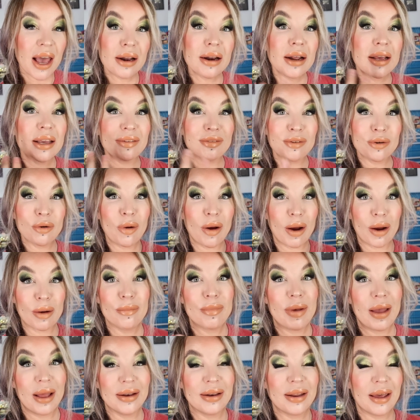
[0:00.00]
and I even wear a
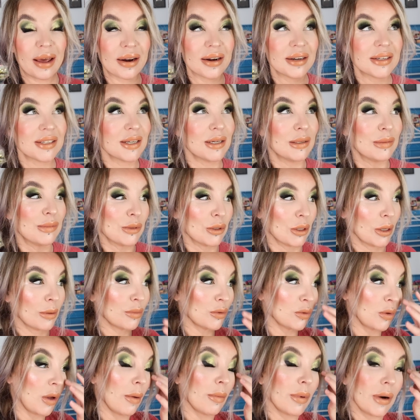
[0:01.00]
bandana to absorb
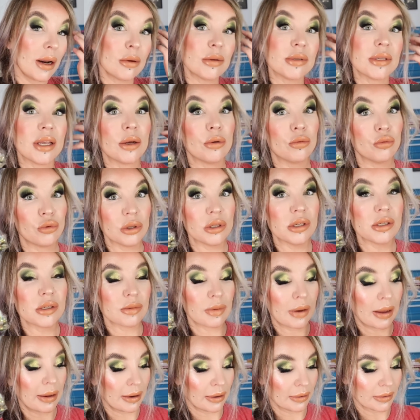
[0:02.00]
sweat, but I was like really
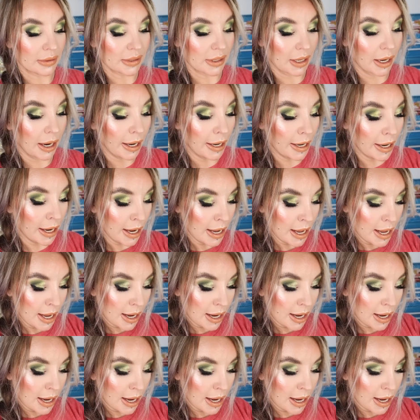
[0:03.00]
sweating outside.